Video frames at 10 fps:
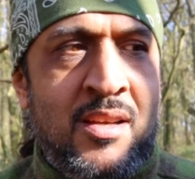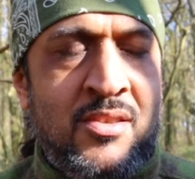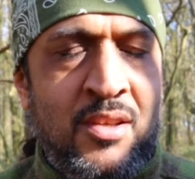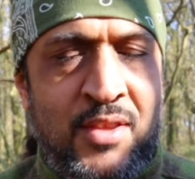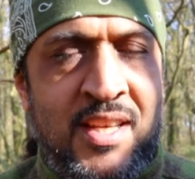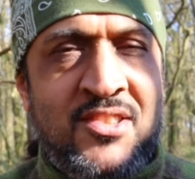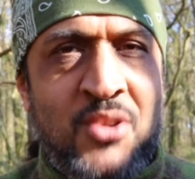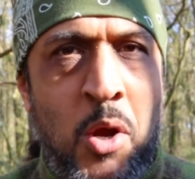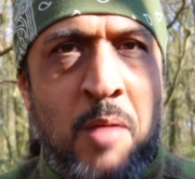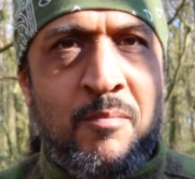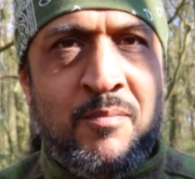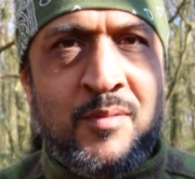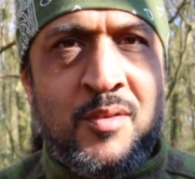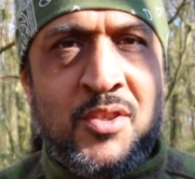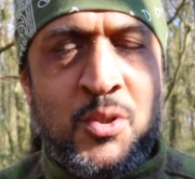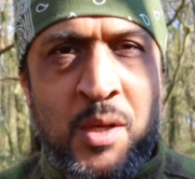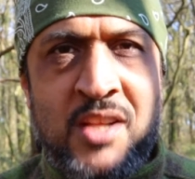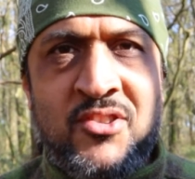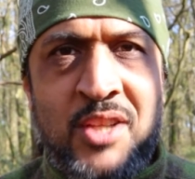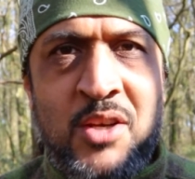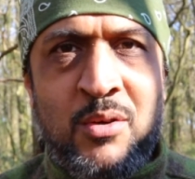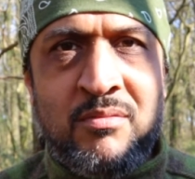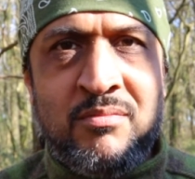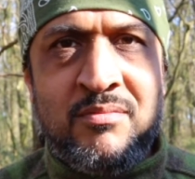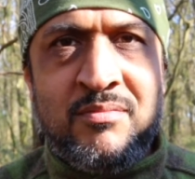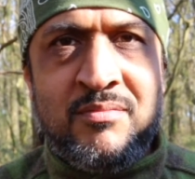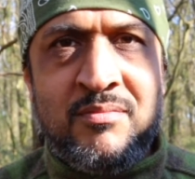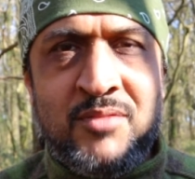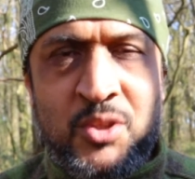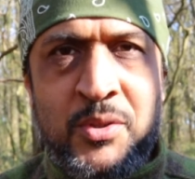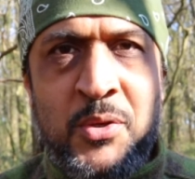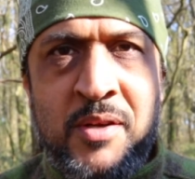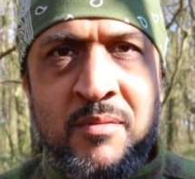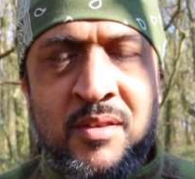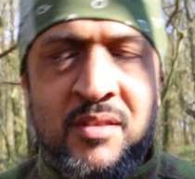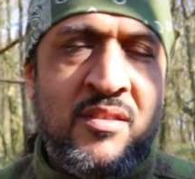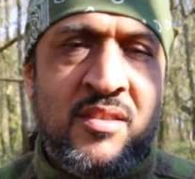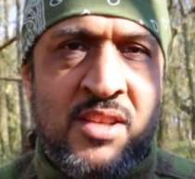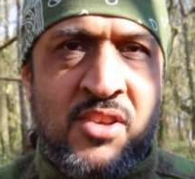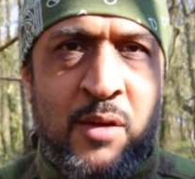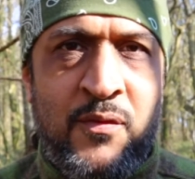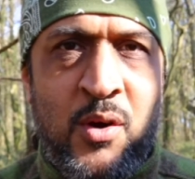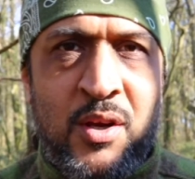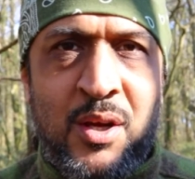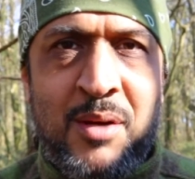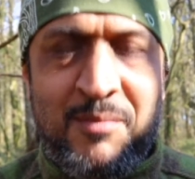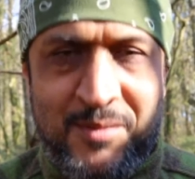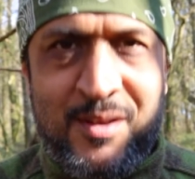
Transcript: so I think it's time should we get the steak on should we do it let's get the fire going